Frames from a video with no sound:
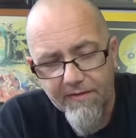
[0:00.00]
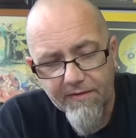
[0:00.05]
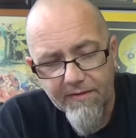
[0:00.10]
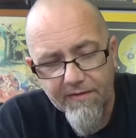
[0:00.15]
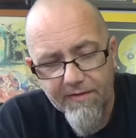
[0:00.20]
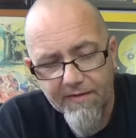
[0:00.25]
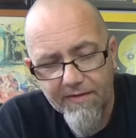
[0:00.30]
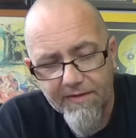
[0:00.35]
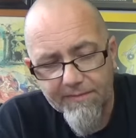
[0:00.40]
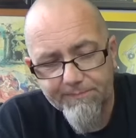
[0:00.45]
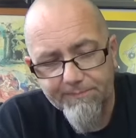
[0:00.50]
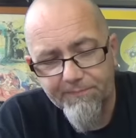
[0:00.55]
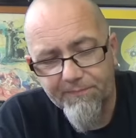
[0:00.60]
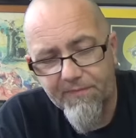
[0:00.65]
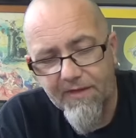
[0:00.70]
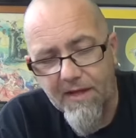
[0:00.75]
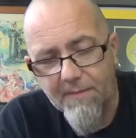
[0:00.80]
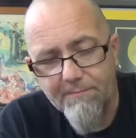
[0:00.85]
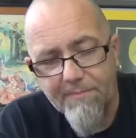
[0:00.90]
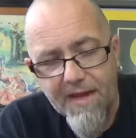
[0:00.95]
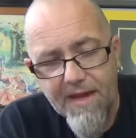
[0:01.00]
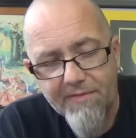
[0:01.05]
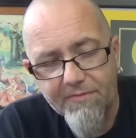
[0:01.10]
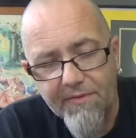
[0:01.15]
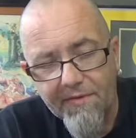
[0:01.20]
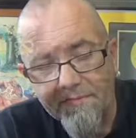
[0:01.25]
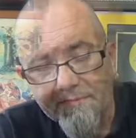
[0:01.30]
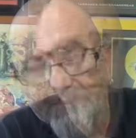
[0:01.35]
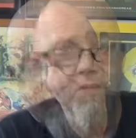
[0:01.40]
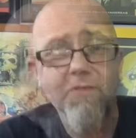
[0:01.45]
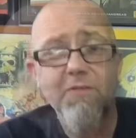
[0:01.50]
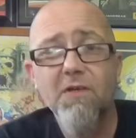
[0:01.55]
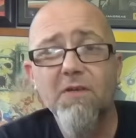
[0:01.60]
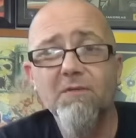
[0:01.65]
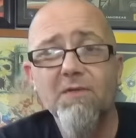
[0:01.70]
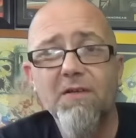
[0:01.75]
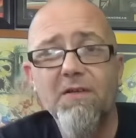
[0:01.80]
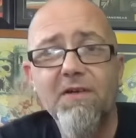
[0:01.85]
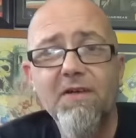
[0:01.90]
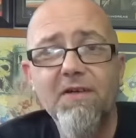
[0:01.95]
Not bad, though. So
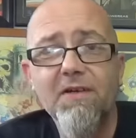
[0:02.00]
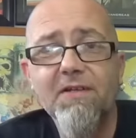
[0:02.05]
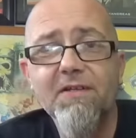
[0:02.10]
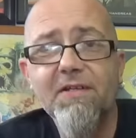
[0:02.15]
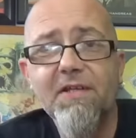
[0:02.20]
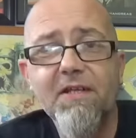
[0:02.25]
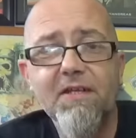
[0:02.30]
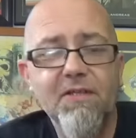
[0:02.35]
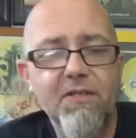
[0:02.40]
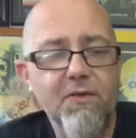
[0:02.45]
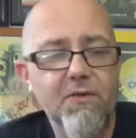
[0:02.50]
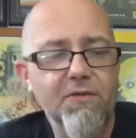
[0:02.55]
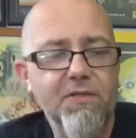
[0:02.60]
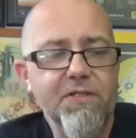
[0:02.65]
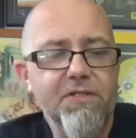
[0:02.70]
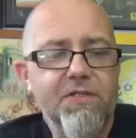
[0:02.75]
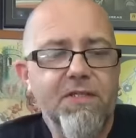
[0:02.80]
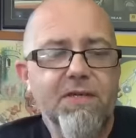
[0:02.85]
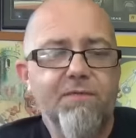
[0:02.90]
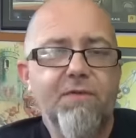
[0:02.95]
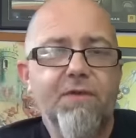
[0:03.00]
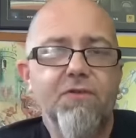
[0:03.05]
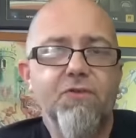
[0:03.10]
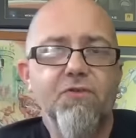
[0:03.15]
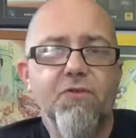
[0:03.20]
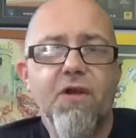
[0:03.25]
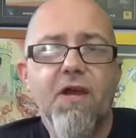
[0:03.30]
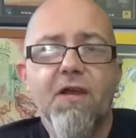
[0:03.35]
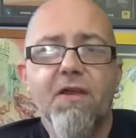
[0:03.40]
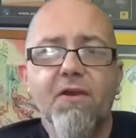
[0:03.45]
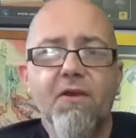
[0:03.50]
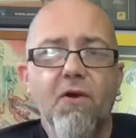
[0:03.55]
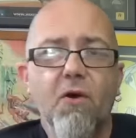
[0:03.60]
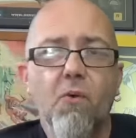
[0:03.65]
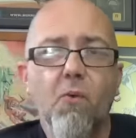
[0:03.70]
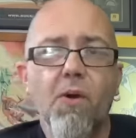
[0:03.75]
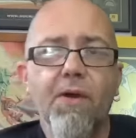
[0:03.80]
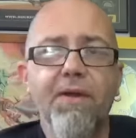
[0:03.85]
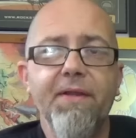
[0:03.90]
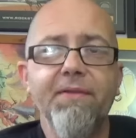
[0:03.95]
if you're near a DQ, at least give it a try. You know,
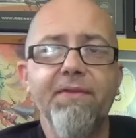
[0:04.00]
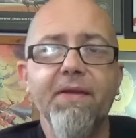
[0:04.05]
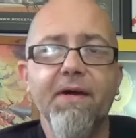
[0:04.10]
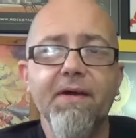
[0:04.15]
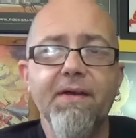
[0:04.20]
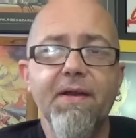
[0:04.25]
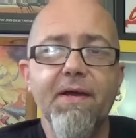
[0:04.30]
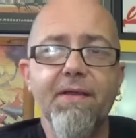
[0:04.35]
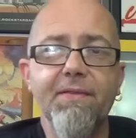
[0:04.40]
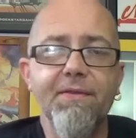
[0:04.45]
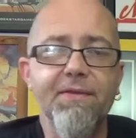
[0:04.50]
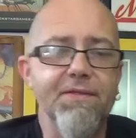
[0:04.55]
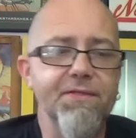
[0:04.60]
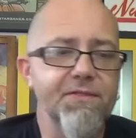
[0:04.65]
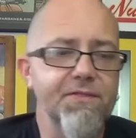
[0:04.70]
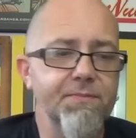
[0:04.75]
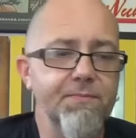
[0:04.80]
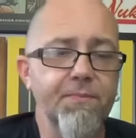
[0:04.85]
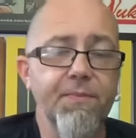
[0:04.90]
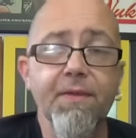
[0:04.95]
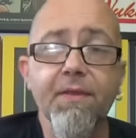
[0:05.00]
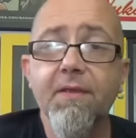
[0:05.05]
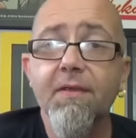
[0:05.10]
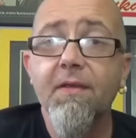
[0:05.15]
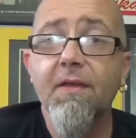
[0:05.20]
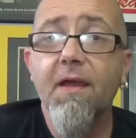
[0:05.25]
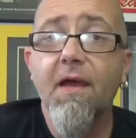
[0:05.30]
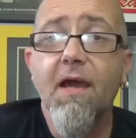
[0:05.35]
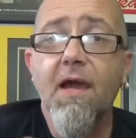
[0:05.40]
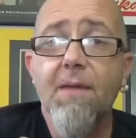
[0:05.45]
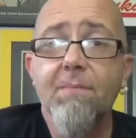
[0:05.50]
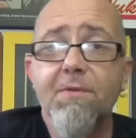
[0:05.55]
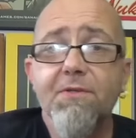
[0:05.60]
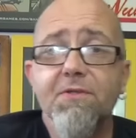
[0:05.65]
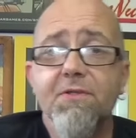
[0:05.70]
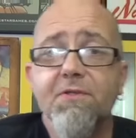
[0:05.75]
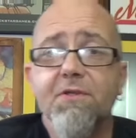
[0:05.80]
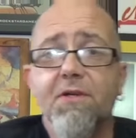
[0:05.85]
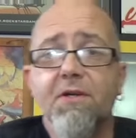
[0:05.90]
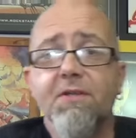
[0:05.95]
one and done on this. I'm
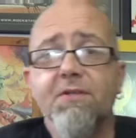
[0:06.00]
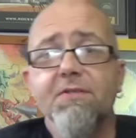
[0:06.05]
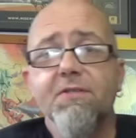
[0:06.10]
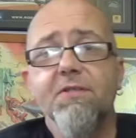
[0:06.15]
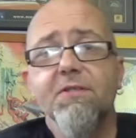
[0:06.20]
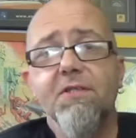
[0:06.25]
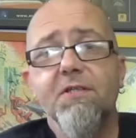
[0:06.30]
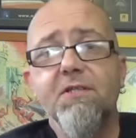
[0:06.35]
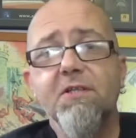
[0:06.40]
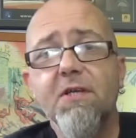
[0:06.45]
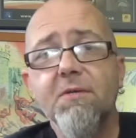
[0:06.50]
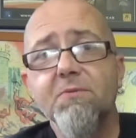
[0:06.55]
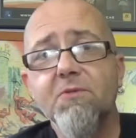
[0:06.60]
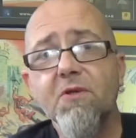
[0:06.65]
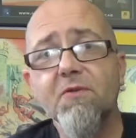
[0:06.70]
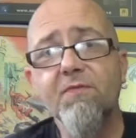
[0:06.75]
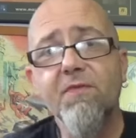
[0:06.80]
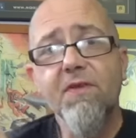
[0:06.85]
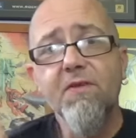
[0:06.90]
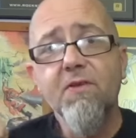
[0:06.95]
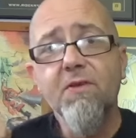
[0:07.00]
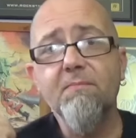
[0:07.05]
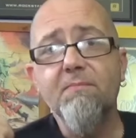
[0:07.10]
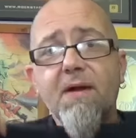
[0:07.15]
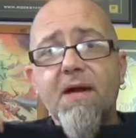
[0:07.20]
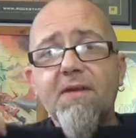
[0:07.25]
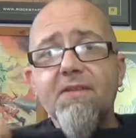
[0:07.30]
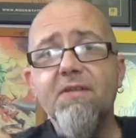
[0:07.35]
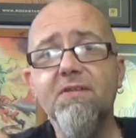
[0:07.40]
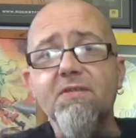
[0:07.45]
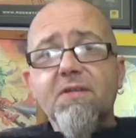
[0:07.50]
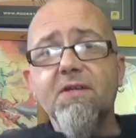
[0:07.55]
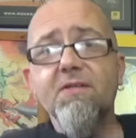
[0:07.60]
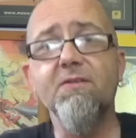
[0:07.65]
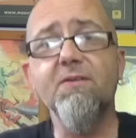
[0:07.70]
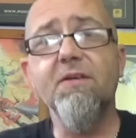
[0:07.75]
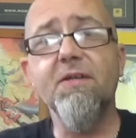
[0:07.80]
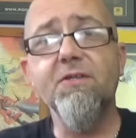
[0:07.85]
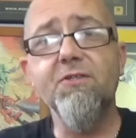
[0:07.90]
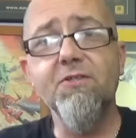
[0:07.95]
Mr. Dury. This is GTM. Don't forget, you can buy these
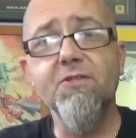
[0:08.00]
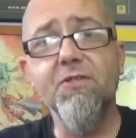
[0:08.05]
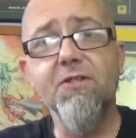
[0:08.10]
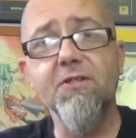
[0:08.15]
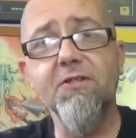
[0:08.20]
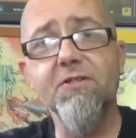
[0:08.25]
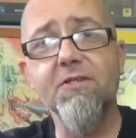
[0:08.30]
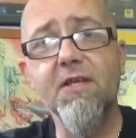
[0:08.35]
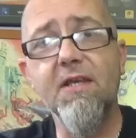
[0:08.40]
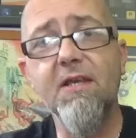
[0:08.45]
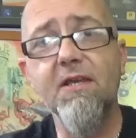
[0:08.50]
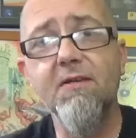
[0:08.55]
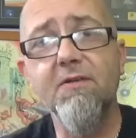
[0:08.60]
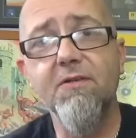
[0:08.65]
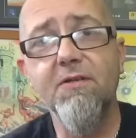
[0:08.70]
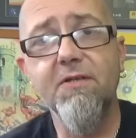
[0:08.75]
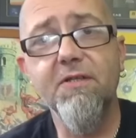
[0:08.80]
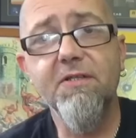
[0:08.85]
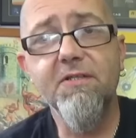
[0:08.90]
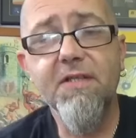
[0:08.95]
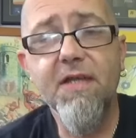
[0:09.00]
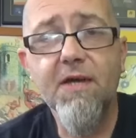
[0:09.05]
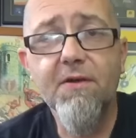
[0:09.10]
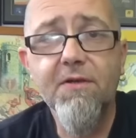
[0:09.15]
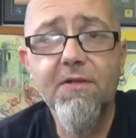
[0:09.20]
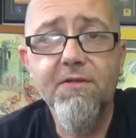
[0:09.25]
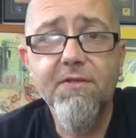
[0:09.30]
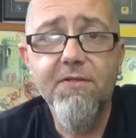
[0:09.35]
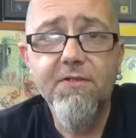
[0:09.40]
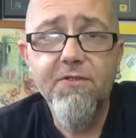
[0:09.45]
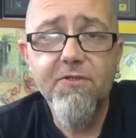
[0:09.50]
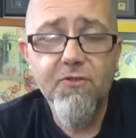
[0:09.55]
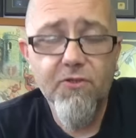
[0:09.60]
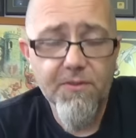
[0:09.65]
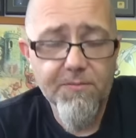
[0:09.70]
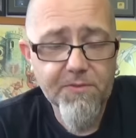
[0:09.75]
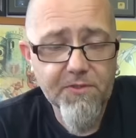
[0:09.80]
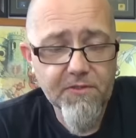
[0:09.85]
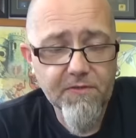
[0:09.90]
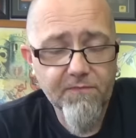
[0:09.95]
knucklehead shirts and hoodies down in the
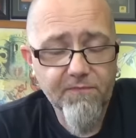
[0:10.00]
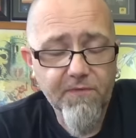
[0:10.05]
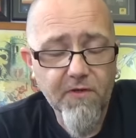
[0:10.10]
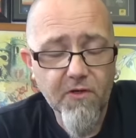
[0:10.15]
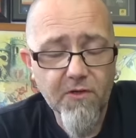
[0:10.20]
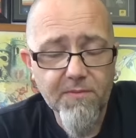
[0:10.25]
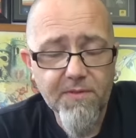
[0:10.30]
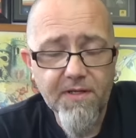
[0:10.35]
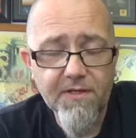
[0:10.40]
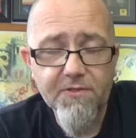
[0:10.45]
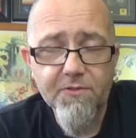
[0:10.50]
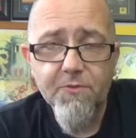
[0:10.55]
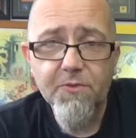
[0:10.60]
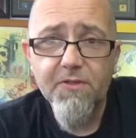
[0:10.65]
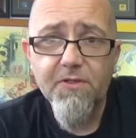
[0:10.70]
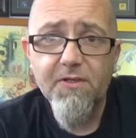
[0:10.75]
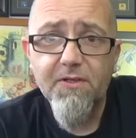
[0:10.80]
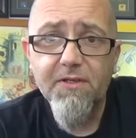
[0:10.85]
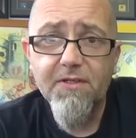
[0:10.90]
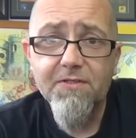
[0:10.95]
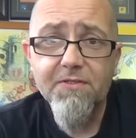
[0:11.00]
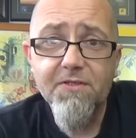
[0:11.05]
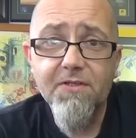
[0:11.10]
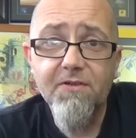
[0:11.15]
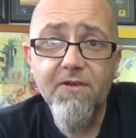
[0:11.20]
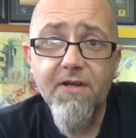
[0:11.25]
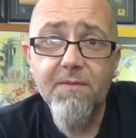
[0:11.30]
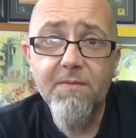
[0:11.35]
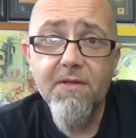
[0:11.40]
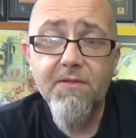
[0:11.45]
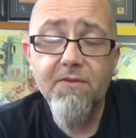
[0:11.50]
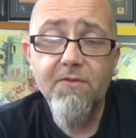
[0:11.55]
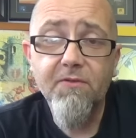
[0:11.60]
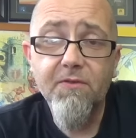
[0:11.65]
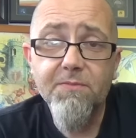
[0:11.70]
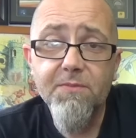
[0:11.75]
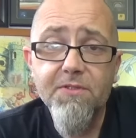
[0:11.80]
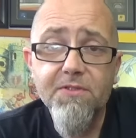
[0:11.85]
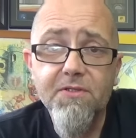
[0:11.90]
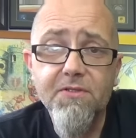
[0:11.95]
description. Follow me on Twitter and Instagram at
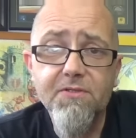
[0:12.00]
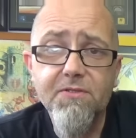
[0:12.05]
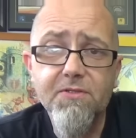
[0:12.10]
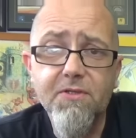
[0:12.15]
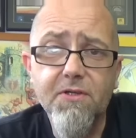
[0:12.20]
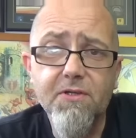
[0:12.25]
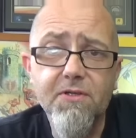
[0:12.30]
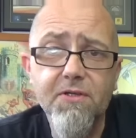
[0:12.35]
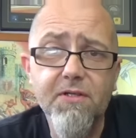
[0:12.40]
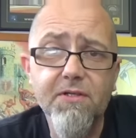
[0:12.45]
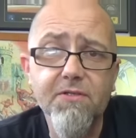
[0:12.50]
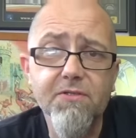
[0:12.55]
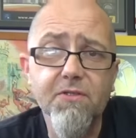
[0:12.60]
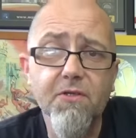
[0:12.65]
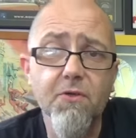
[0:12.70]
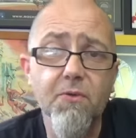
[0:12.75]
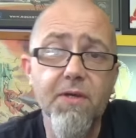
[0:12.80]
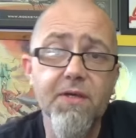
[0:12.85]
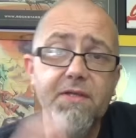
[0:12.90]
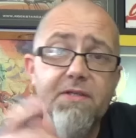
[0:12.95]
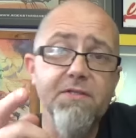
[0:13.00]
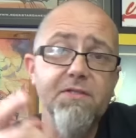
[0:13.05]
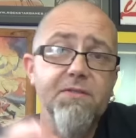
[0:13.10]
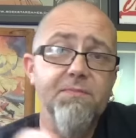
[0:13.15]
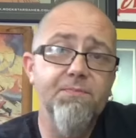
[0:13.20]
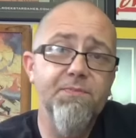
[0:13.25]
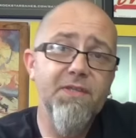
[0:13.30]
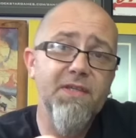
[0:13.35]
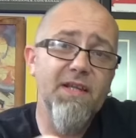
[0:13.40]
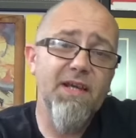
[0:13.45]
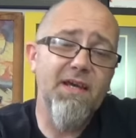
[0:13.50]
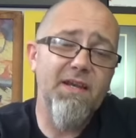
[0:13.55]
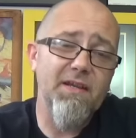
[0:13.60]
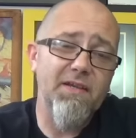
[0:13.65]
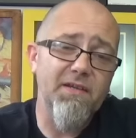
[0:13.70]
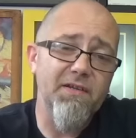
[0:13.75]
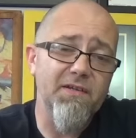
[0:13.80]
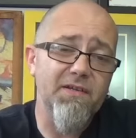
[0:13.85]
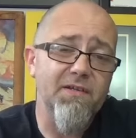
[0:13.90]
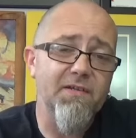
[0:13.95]
TheRealMrDurty. And as always, get out of
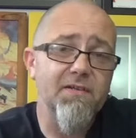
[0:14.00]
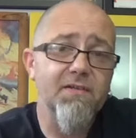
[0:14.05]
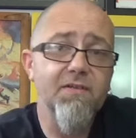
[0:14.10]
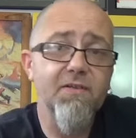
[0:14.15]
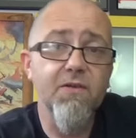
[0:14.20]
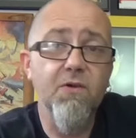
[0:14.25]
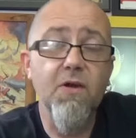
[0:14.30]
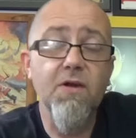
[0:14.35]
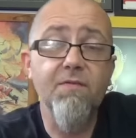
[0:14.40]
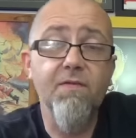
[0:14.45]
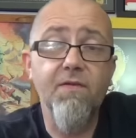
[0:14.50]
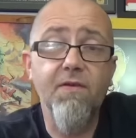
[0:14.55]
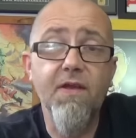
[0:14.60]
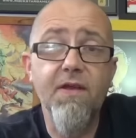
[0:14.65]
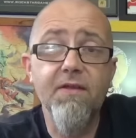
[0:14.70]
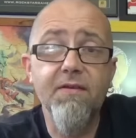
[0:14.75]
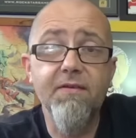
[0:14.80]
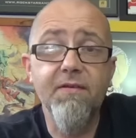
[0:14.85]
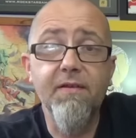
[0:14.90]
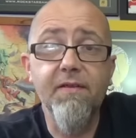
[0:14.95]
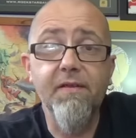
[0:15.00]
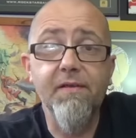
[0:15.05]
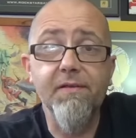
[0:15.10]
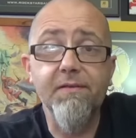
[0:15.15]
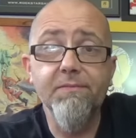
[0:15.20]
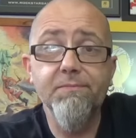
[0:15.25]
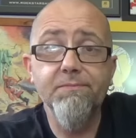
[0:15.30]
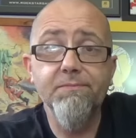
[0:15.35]
here. Go have a rotten day.